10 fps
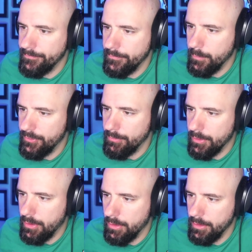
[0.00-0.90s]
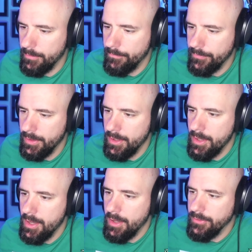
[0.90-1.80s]
whatchamacallit?
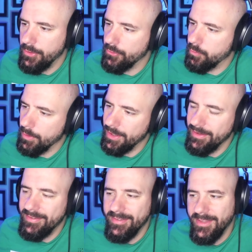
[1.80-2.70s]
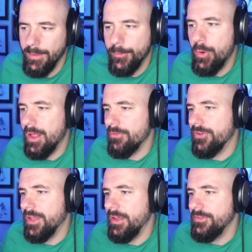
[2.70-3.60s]
There's really steep
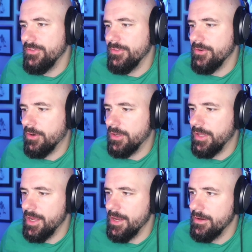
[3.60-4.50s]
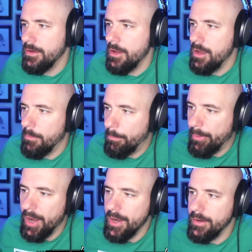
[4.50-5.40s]
qualifications in our clan,
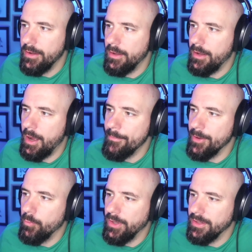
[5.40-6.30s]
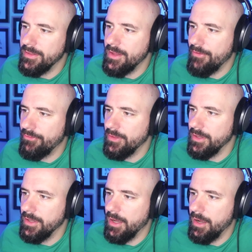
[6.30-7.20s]
but I mean, we can
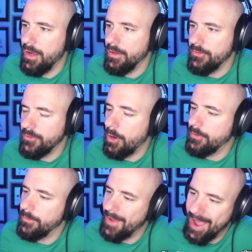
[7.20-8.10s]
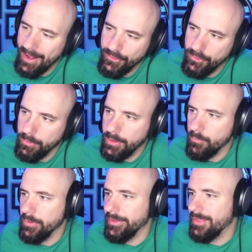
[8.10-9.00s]
definitely uh, start to add you
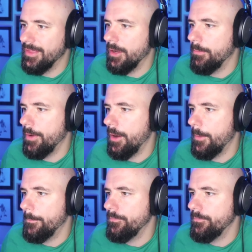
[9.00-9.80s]
and really think about